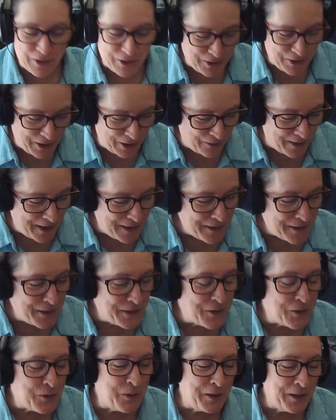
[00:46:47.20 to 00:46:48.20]
There is a
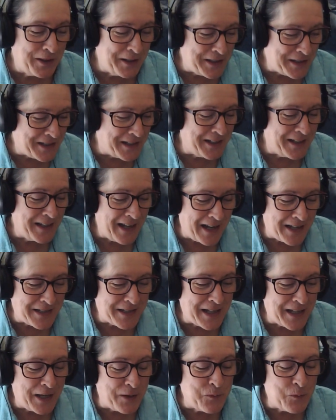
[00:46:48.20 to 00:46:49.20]
trilogy,
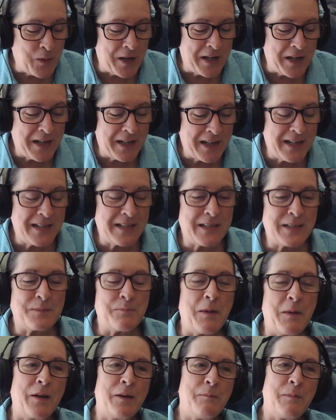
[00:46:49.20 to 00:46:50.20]
yes. And what it is
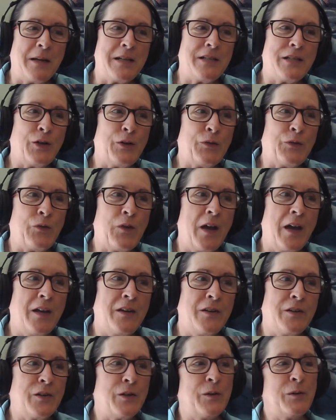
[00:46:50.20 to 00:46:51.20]
my dear
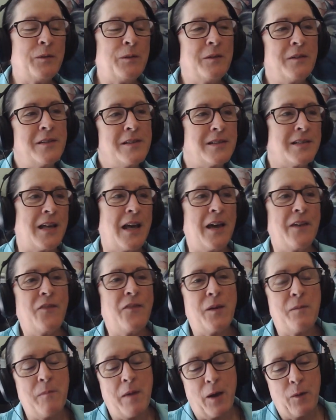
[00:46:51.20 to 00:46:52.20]
friend who said
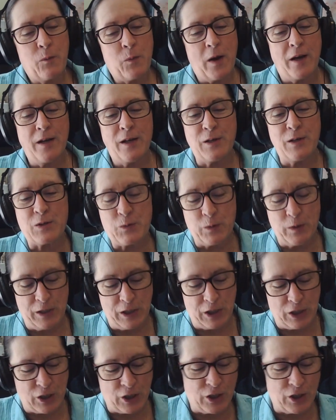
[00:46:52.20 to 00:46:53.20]
that my writing's
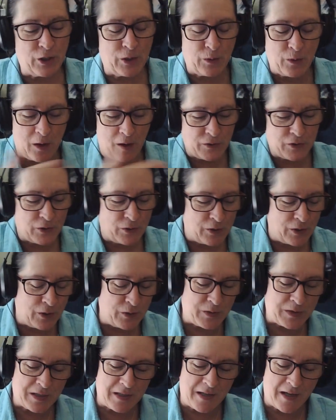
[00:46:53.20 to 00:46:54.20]
really good, who also
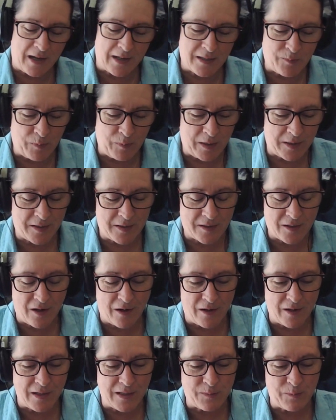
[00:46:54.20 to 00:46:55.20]
knows the ex, bless his
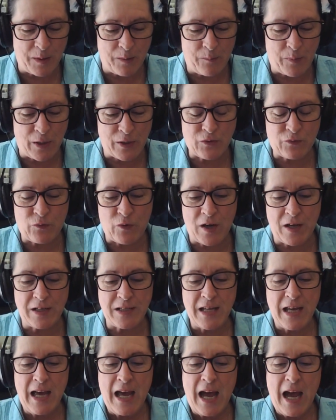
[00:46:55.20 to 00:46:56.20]
heart, he's my best
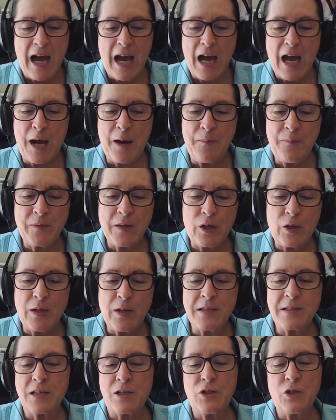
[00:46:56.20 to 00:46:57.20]
friend.
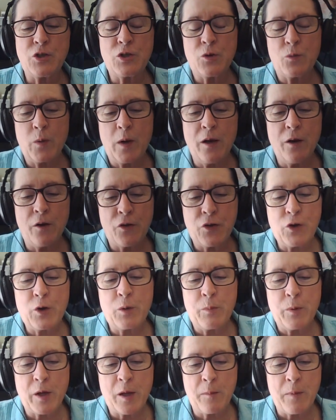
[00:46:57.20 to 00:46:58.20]
He said, you should write your
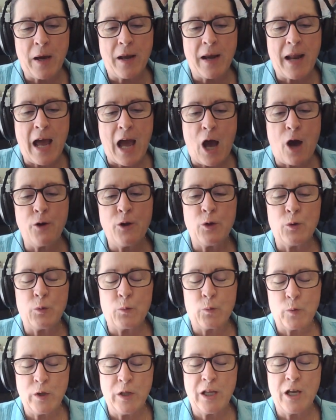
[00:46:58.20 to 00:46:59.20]
third book about how
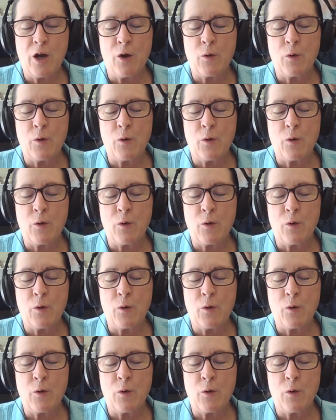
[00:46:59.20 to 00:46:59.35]
you're really